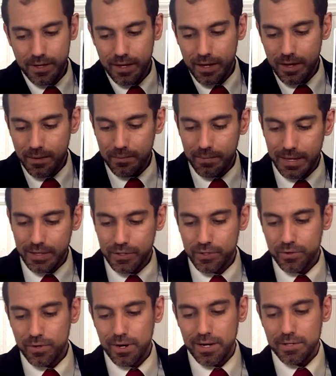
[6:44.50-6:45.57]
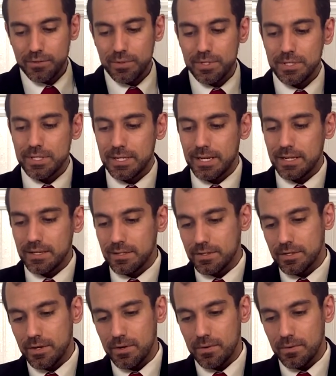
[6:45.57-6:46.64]
make sure I twisted it
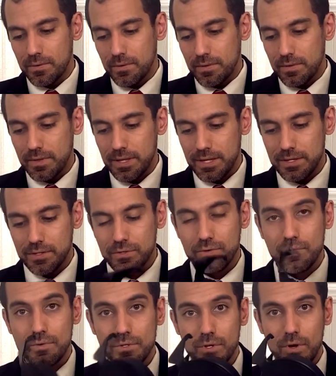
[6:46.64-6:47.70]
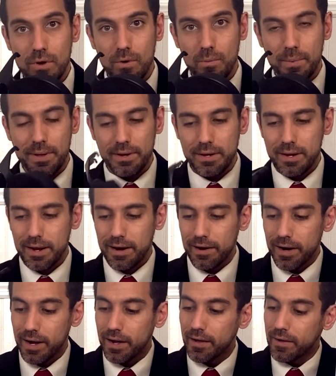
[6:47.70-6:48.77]
so the screws are open
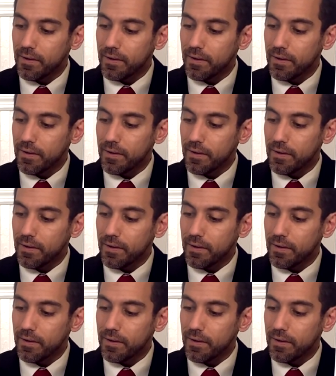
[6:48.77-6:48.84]
area.